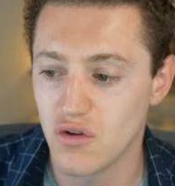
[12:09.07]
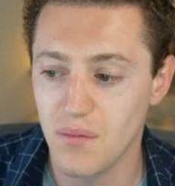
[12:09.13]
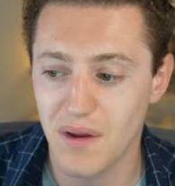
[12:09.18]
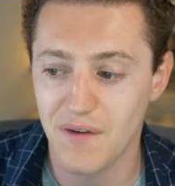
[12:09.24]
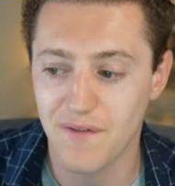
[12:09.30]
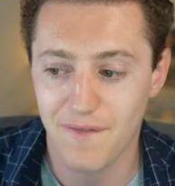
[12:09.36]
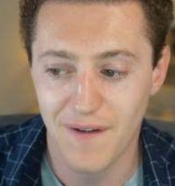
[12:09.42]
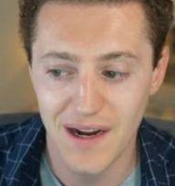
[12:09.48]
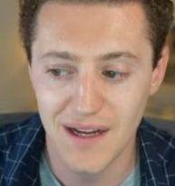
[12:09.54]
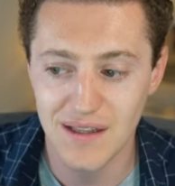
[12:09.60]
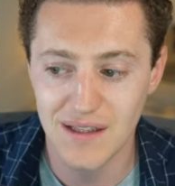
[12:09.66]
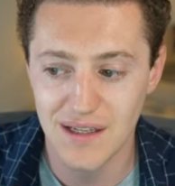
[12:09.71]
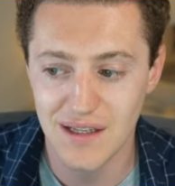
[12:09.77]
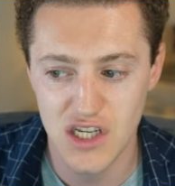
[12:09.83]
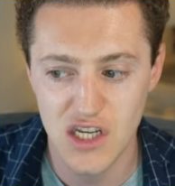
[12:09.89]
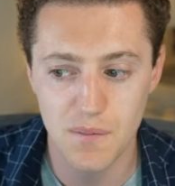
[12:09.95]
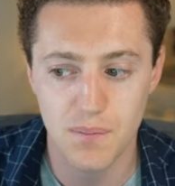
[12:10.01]
you may
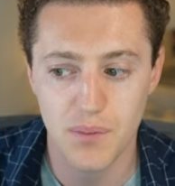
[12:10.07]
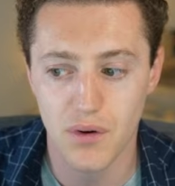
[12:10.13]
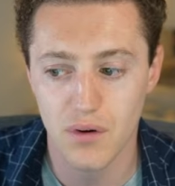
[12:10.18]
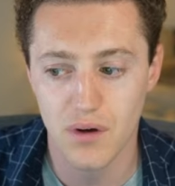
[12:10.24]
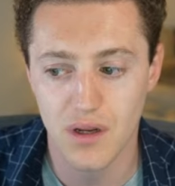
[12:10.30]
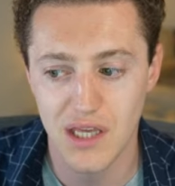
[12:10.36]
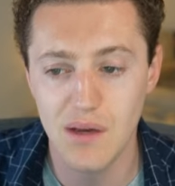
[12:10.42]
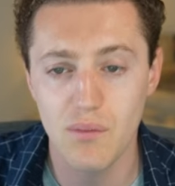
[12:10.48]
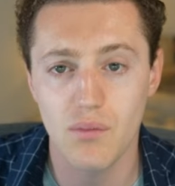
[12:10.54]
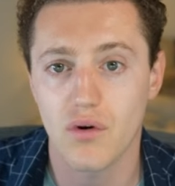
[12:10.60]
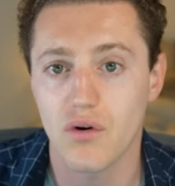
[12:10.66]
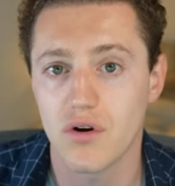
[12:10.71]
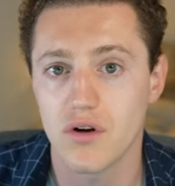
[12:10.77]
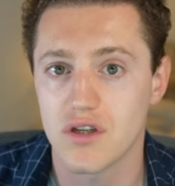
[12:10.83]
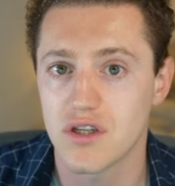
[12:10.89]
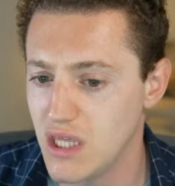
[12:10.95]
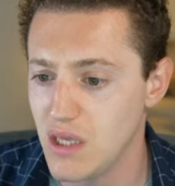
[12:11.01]
find cheaper
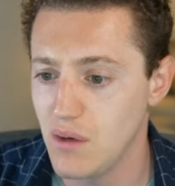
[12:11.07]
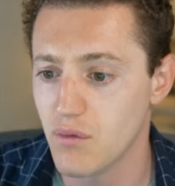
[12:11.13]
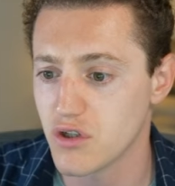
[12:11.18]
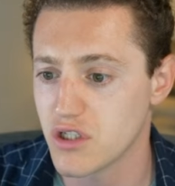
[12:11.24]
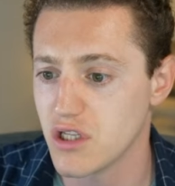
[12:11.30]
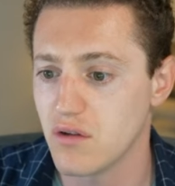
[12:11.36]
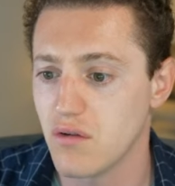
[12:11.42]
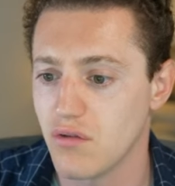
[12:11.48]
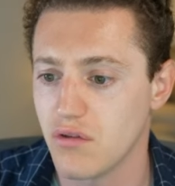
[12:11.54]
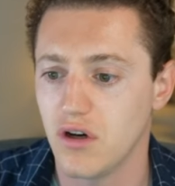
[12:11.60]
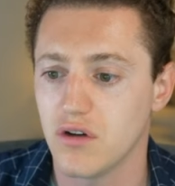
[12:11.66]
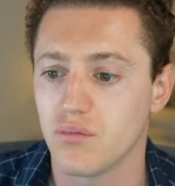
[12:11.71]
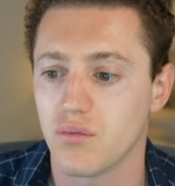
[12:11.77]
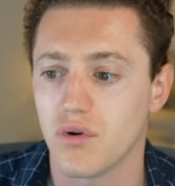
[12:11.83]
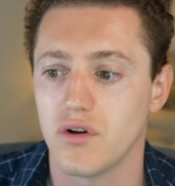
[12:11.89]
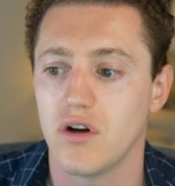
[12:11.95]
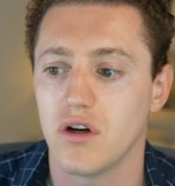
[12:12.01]
keywords that you
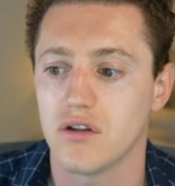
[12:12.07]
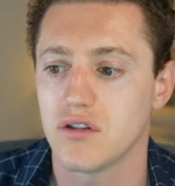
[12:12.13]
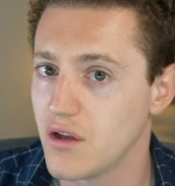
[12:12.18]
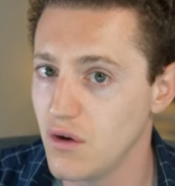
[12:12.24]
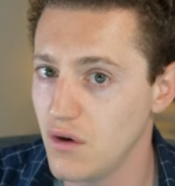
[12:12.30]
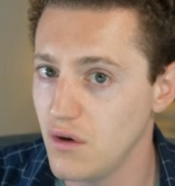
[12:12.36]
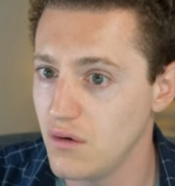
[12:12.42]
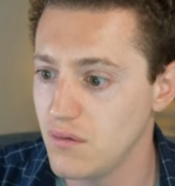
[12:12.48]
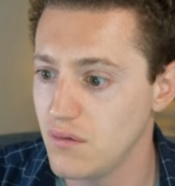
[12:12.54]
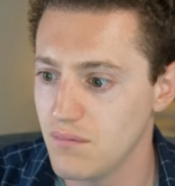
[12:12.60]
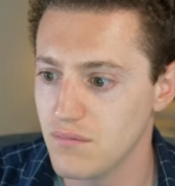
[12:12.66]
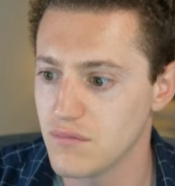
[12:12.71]
thought were not good.